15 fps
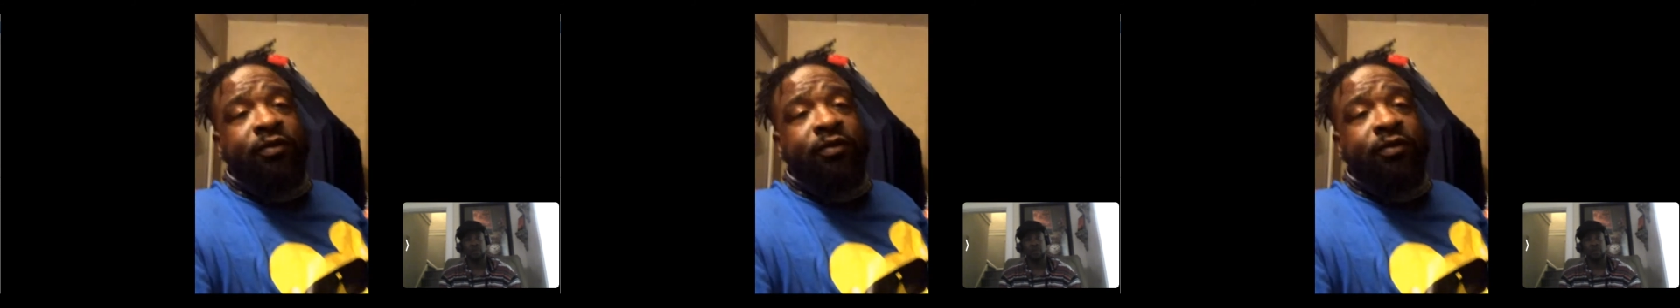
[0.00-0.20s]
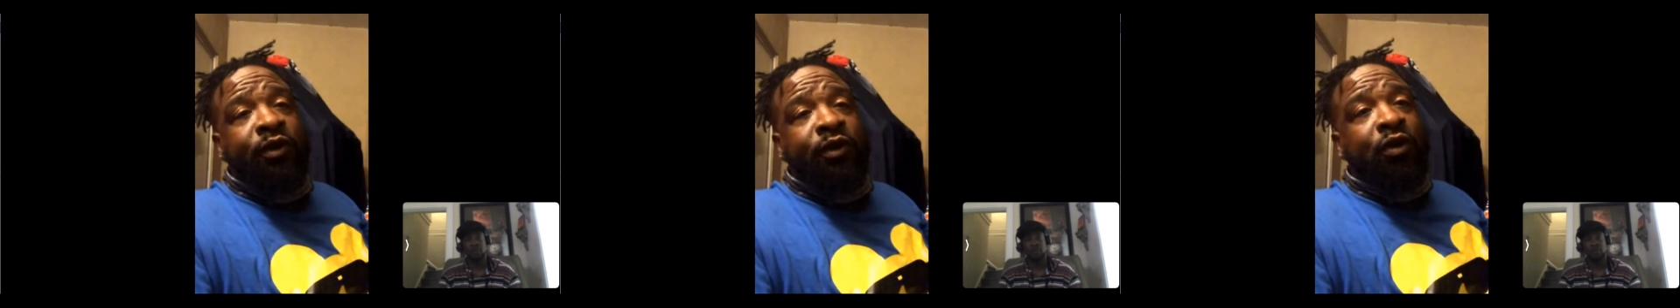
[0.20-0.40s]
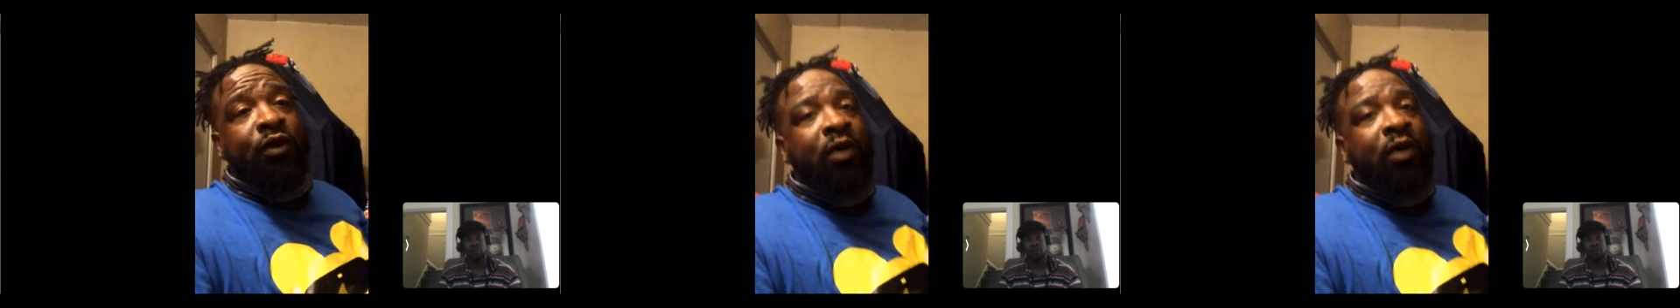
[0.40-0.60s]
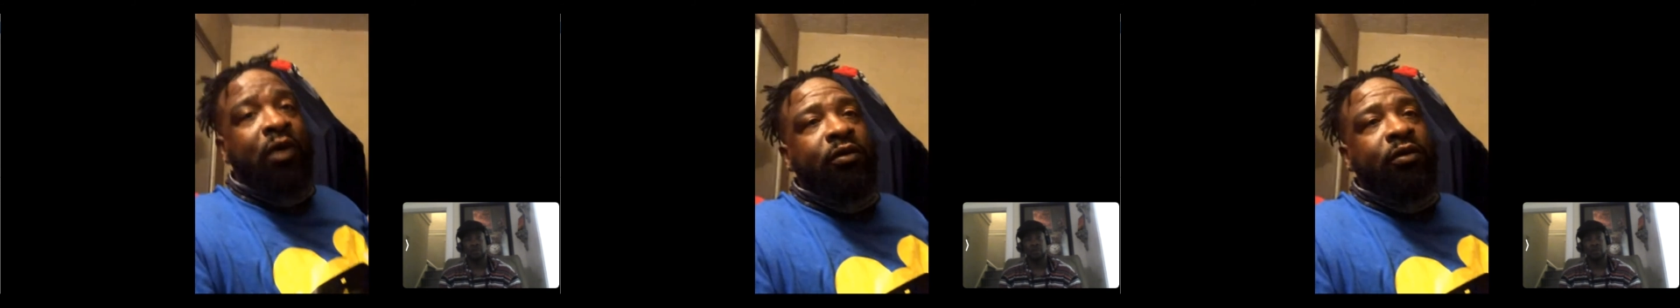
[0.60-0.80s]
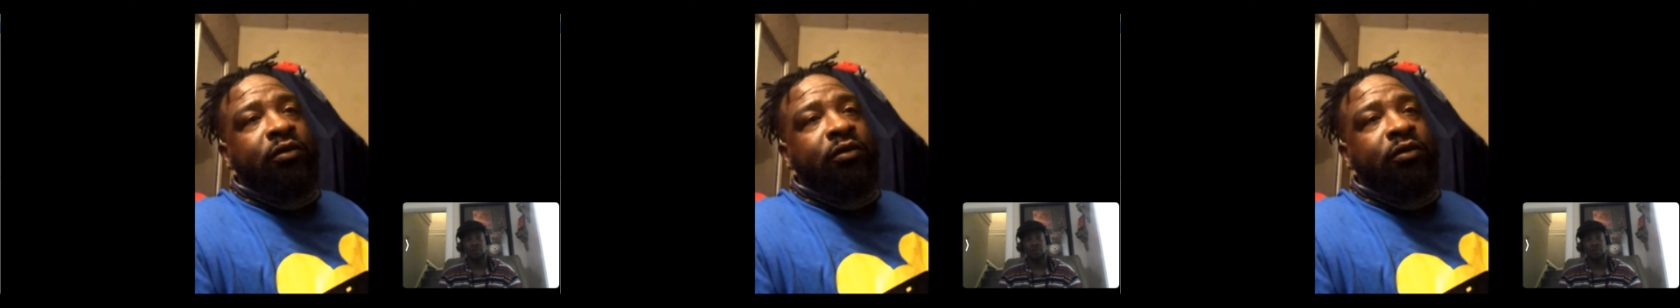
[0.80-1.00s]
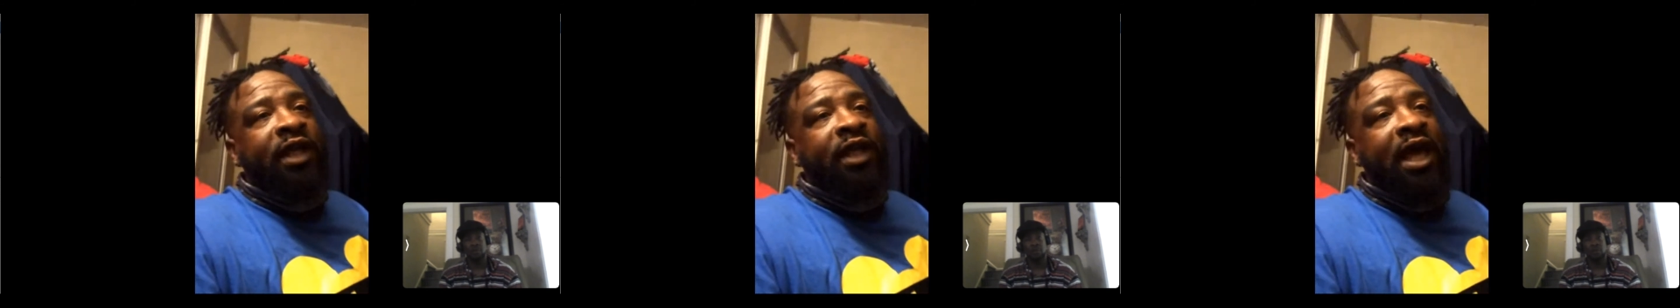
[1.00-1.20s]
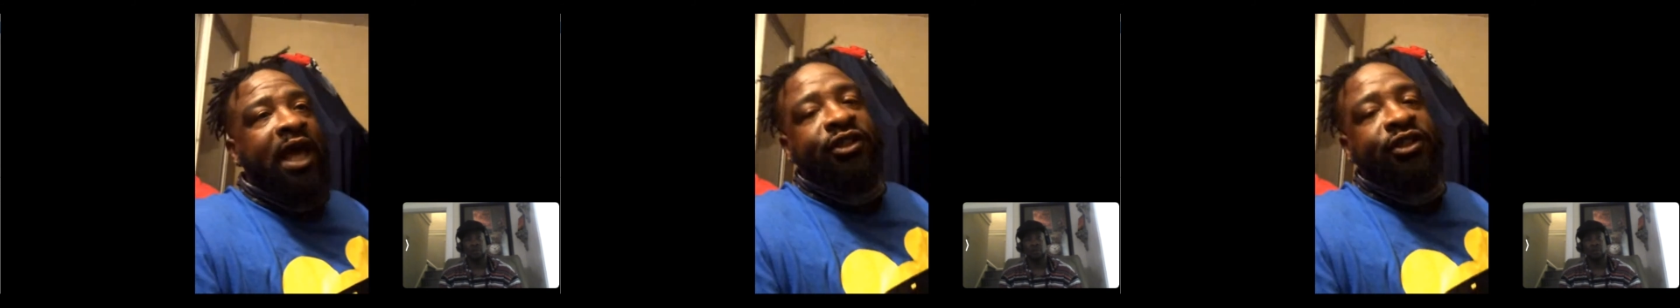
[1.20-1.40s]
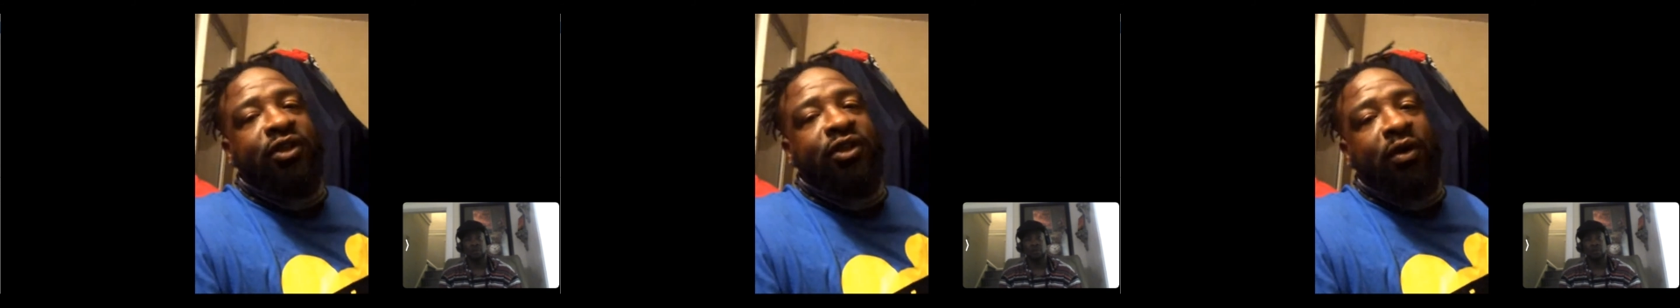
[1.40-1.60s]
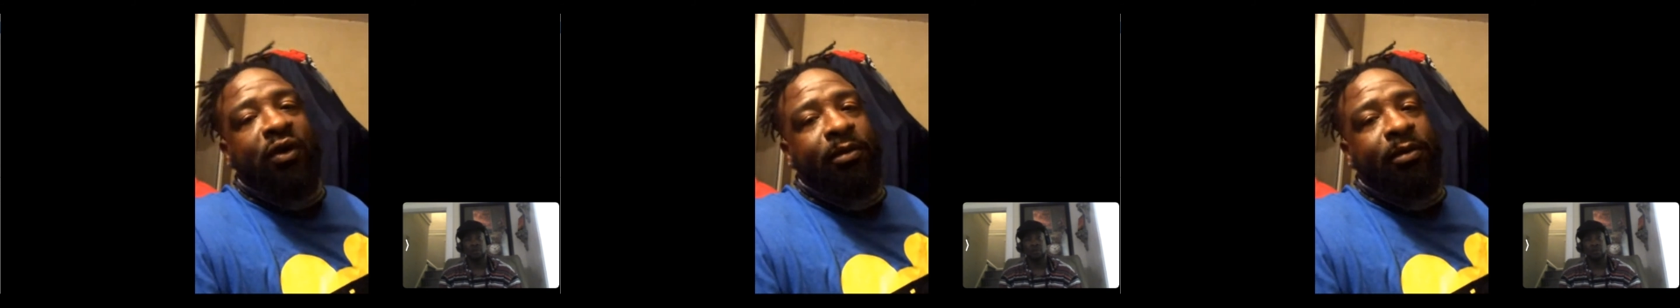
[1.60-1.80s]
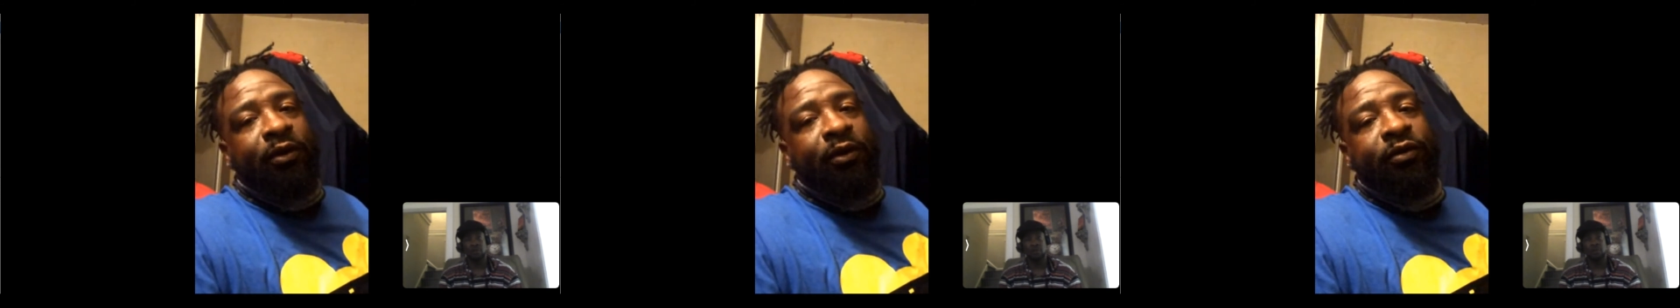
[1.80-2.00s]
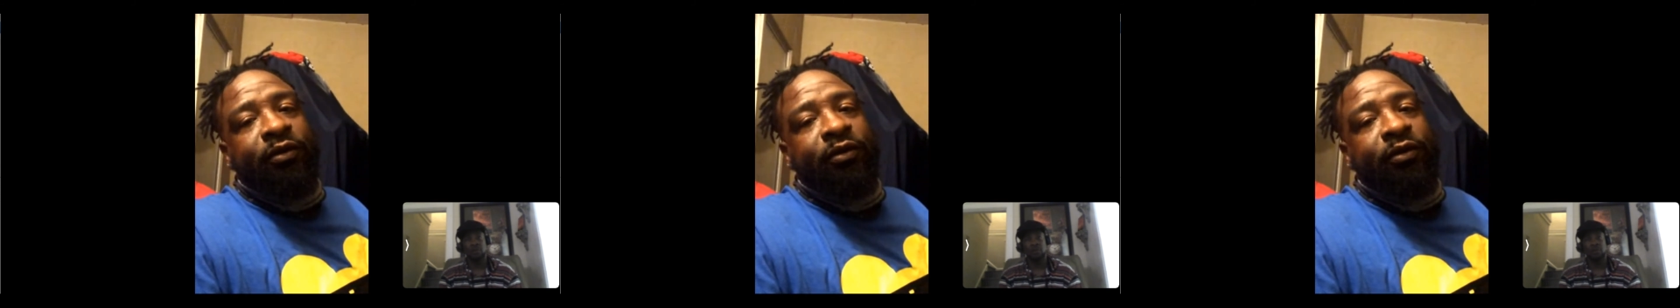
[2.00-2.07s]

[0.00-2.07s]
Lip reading: you know, what we got to start, bro.